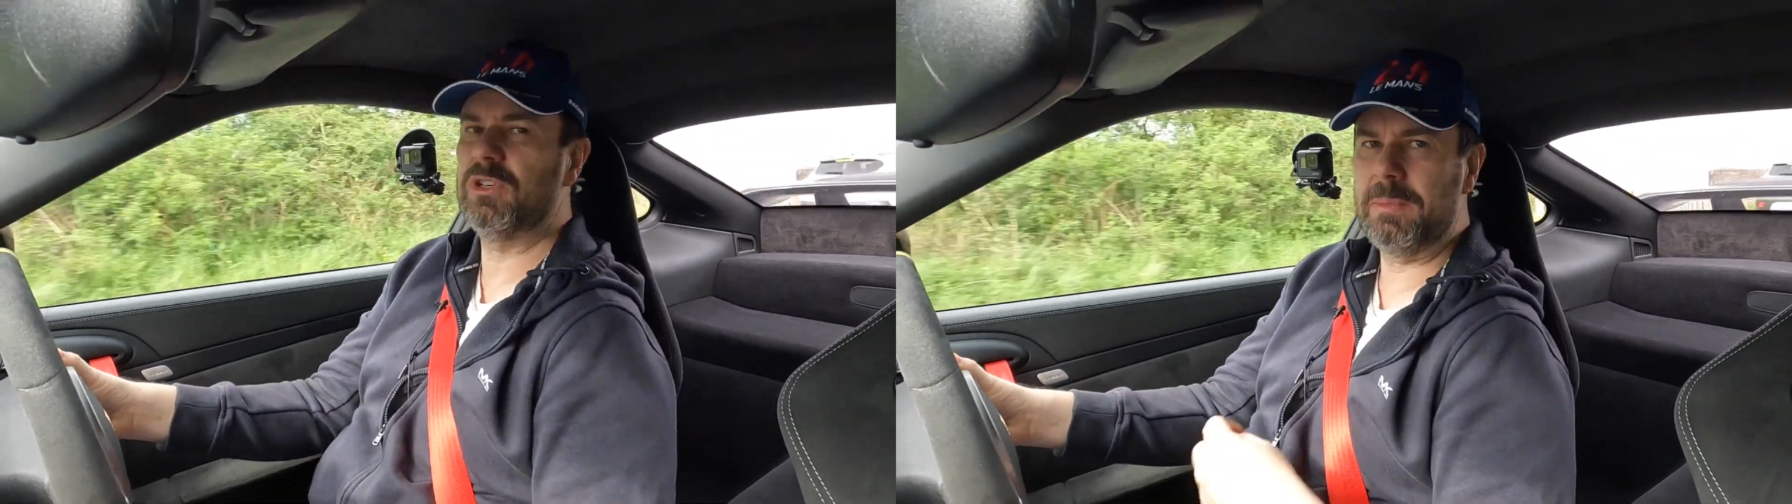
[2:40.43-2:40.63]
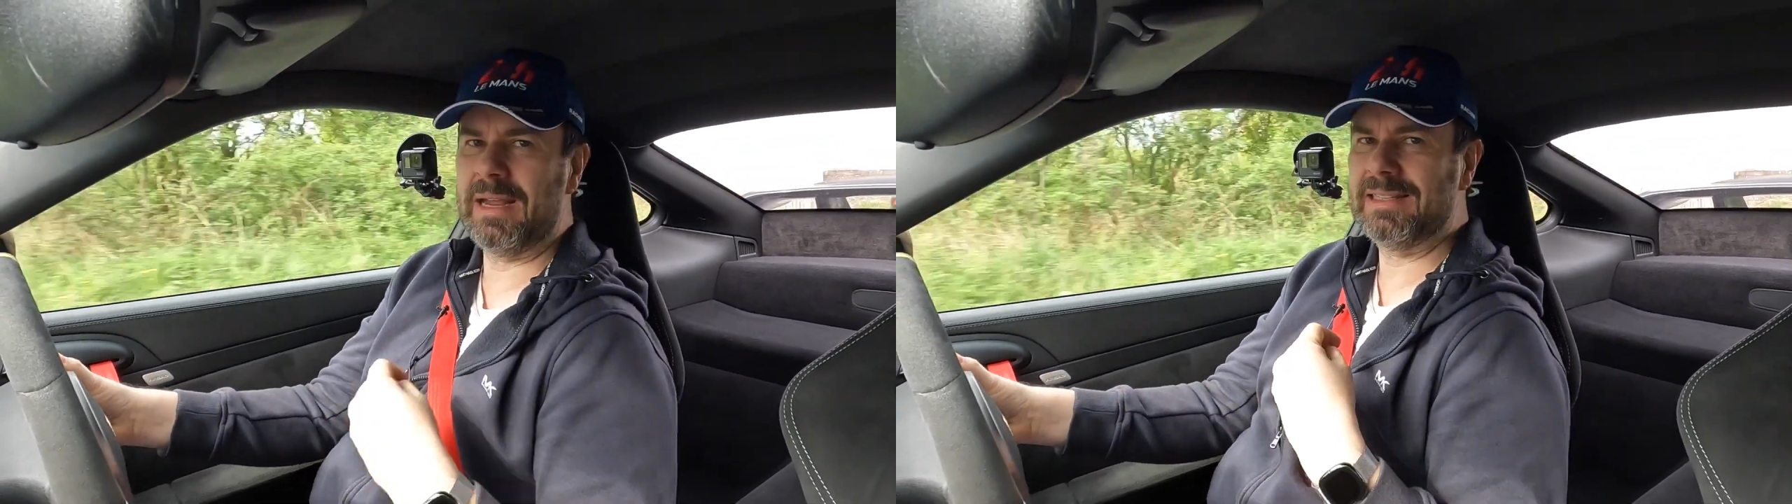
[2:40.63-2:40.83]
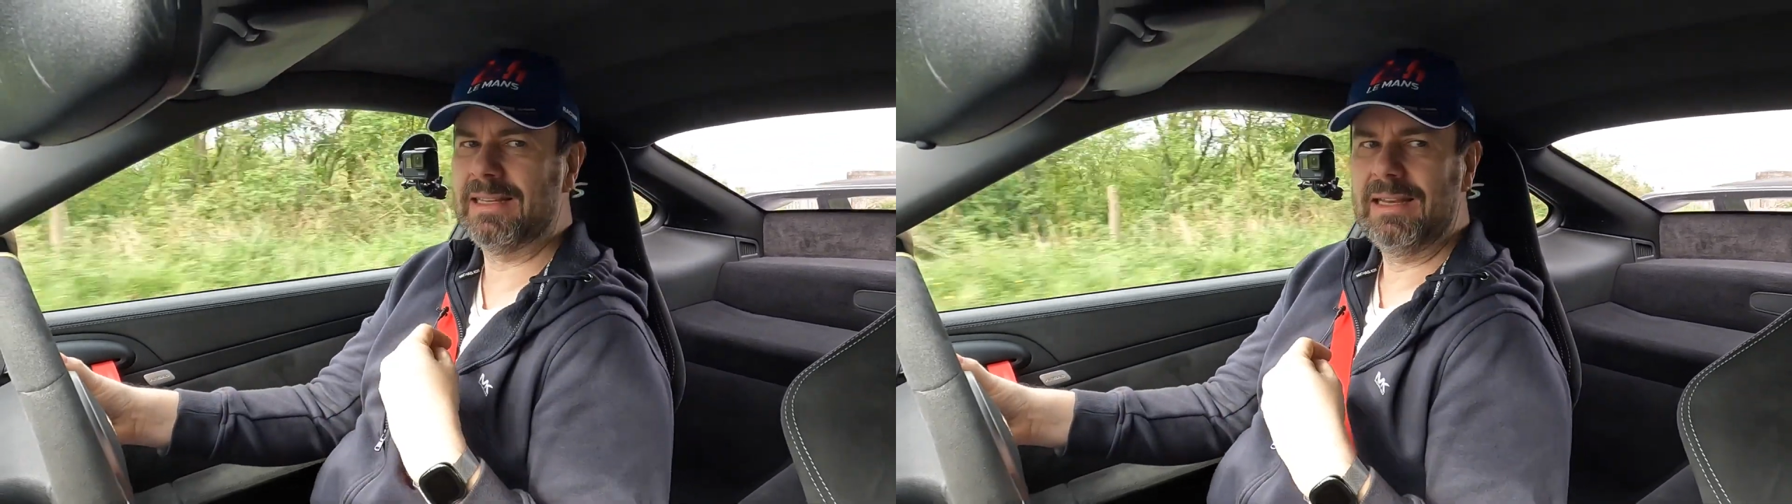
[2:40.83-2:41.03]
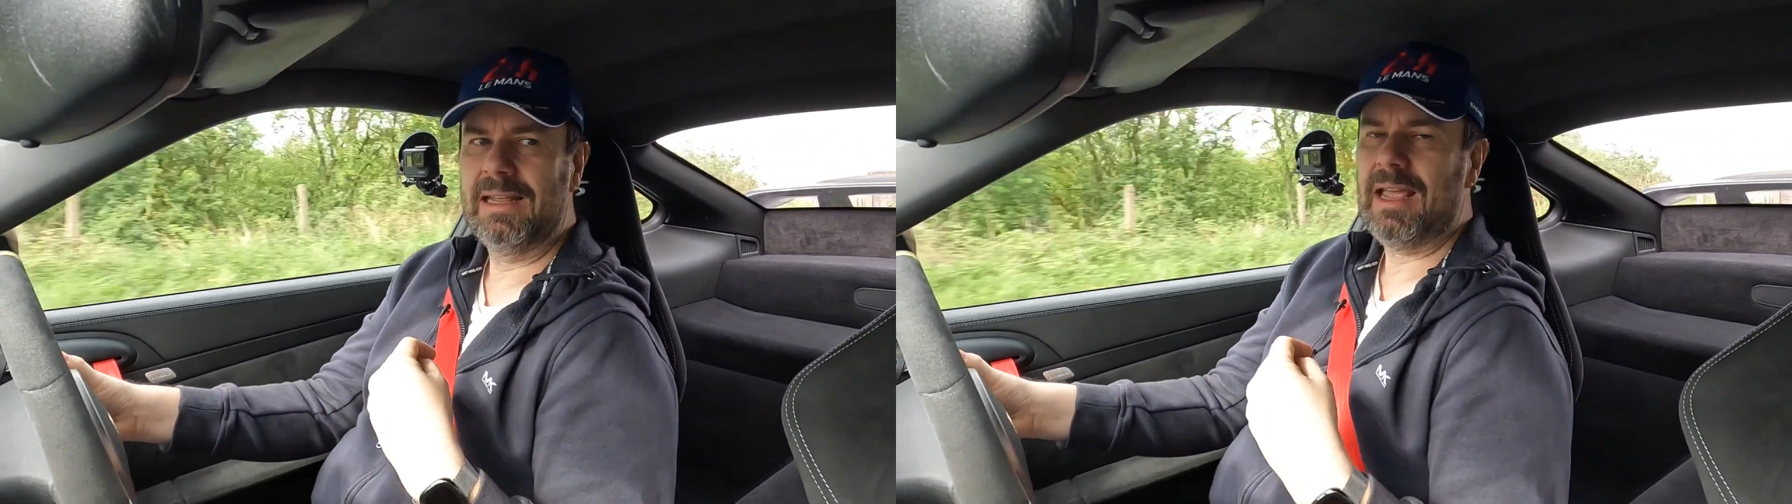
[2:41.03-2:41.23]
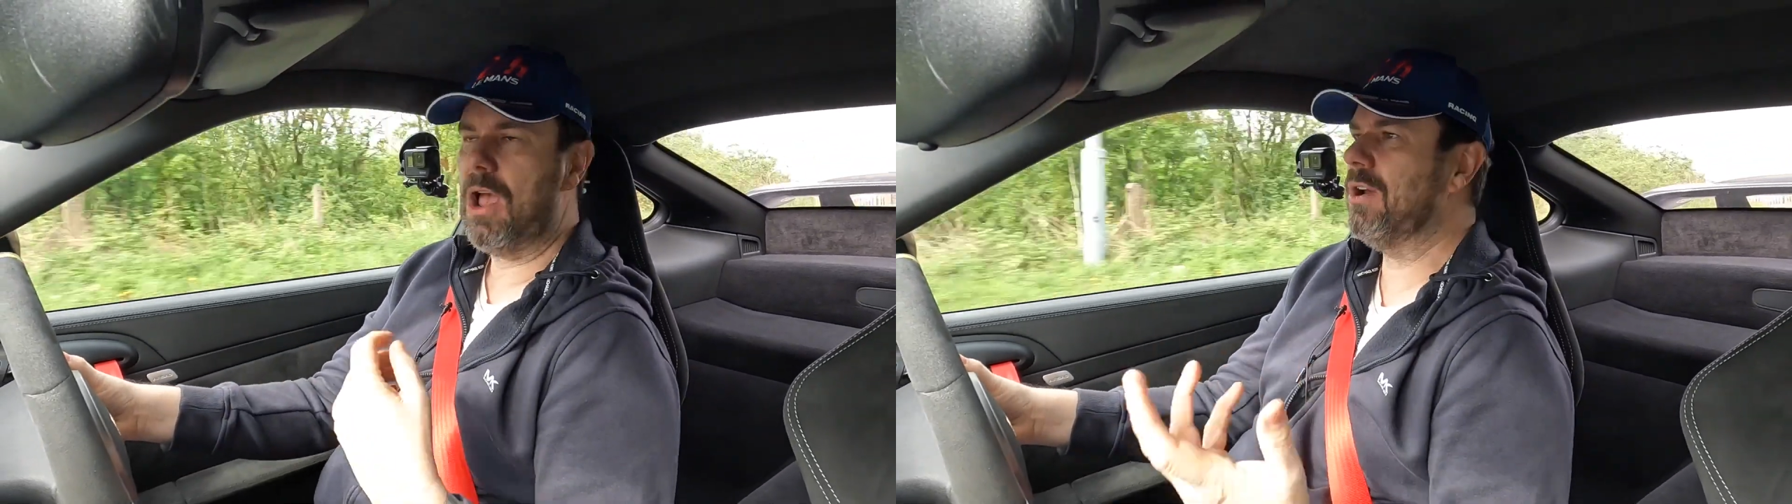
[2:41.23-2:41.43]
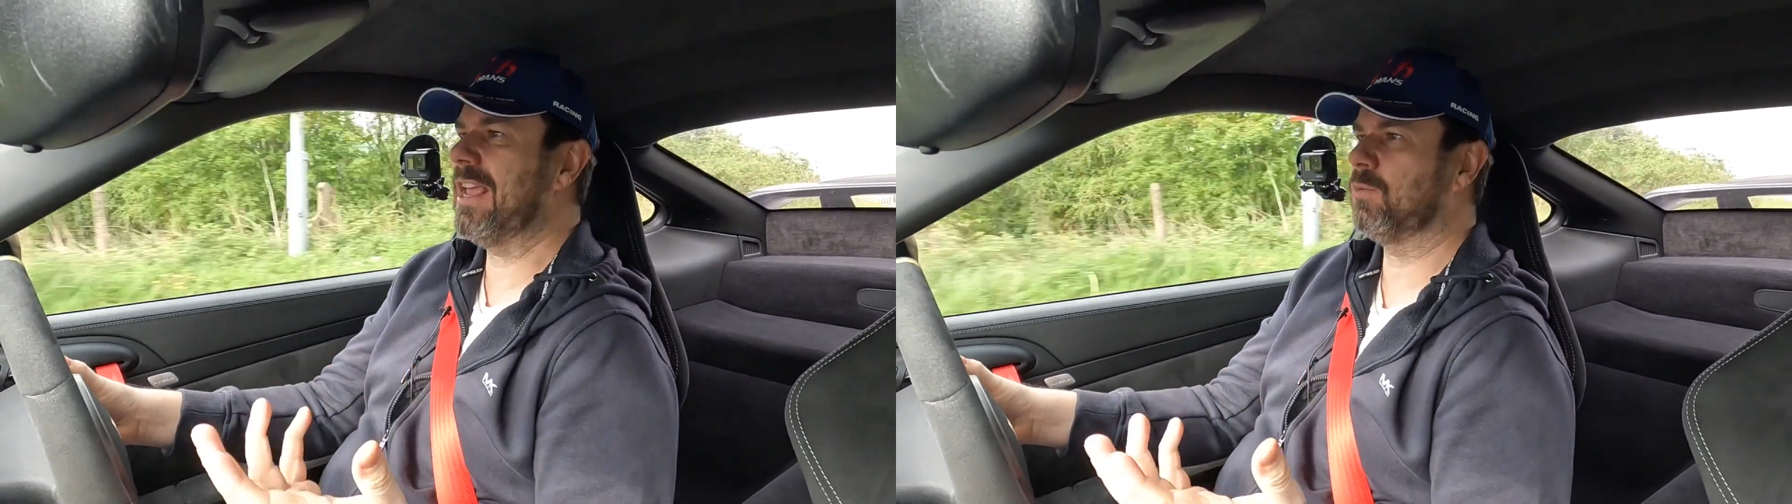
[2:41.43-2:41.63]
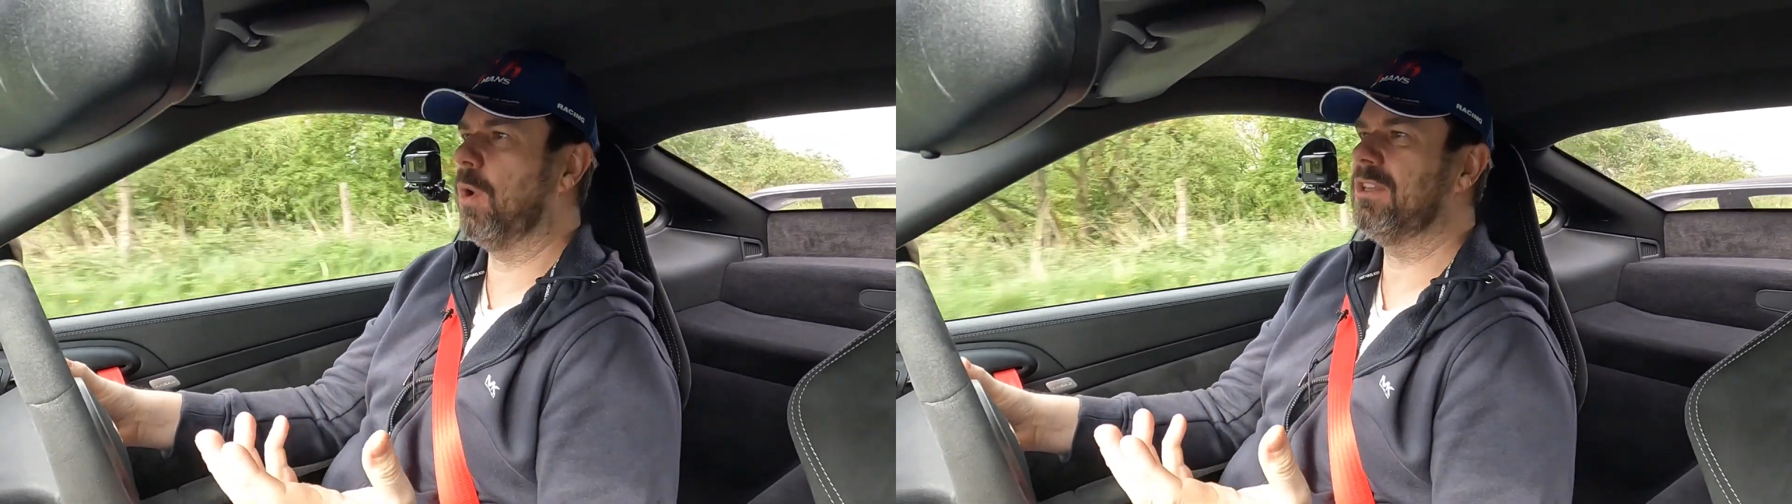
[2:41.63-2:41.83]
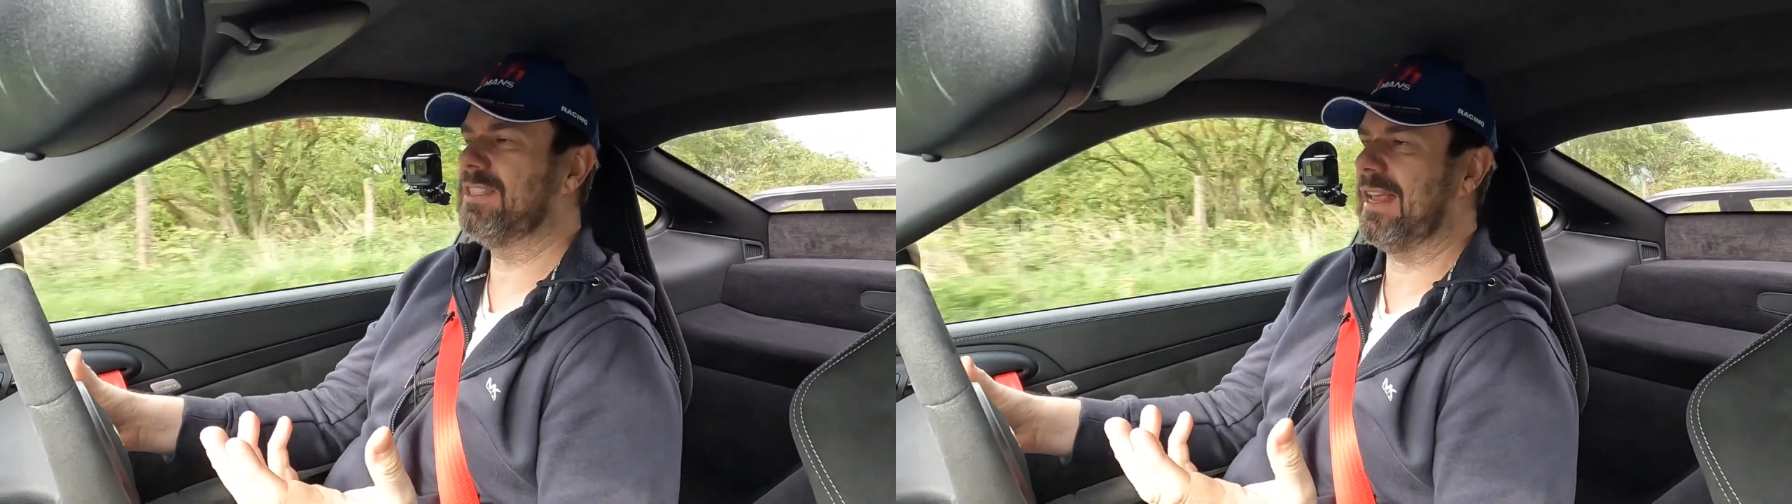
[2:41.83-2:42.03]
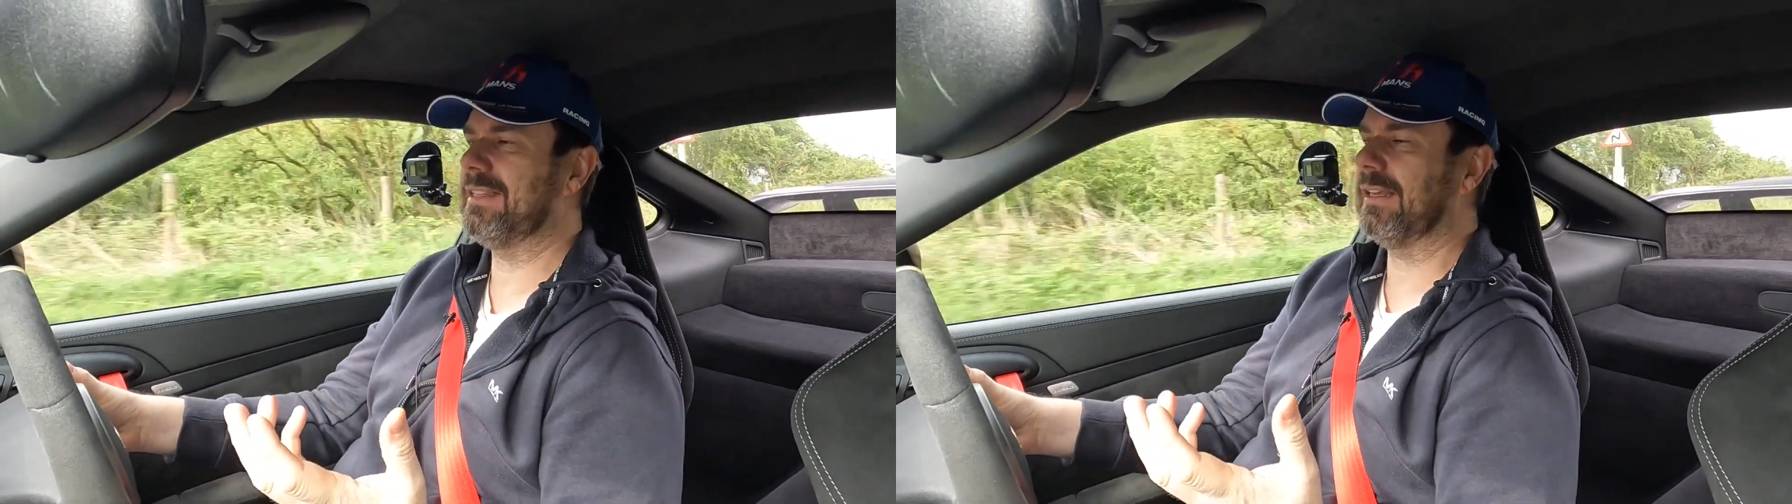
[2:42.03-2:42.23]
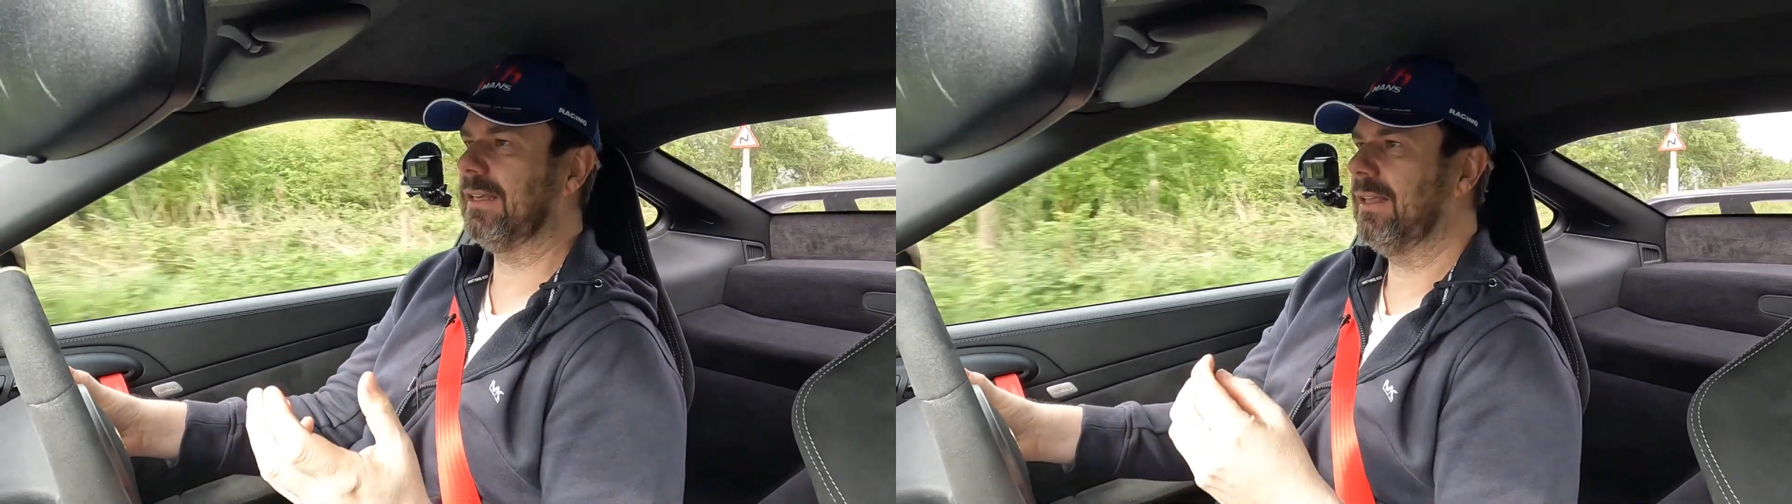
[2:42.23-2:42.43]
which means it only has one
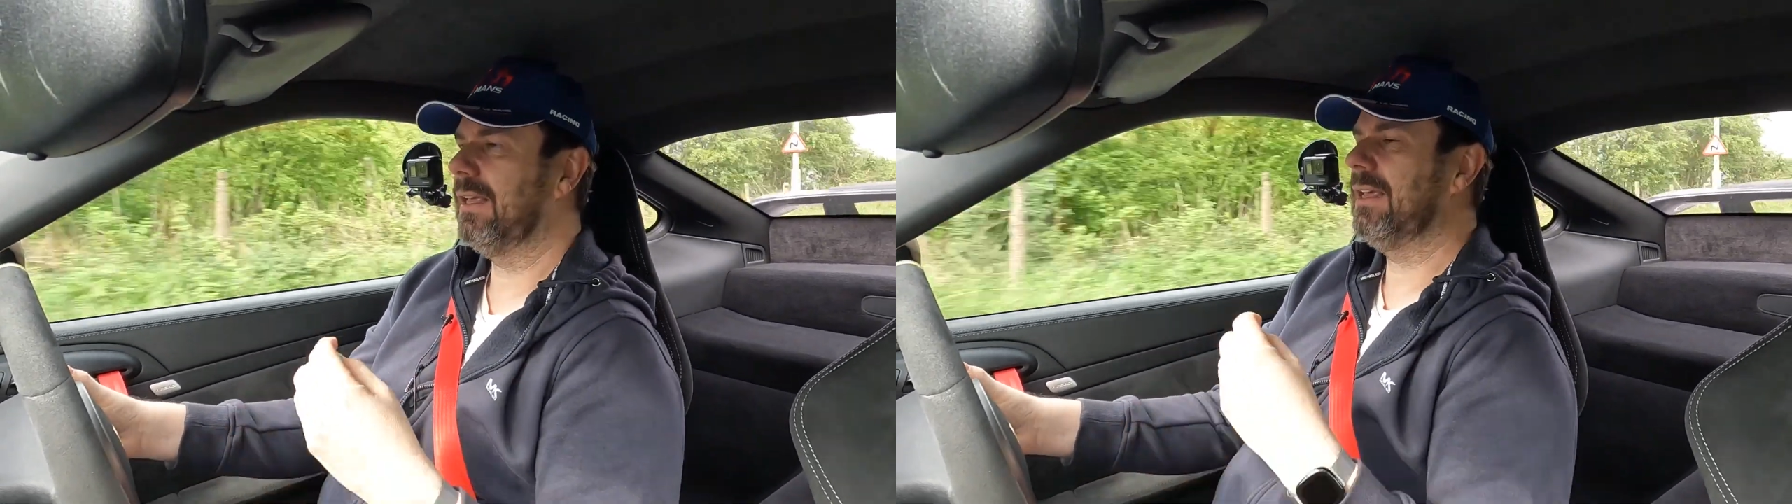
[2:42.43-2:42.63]
setting,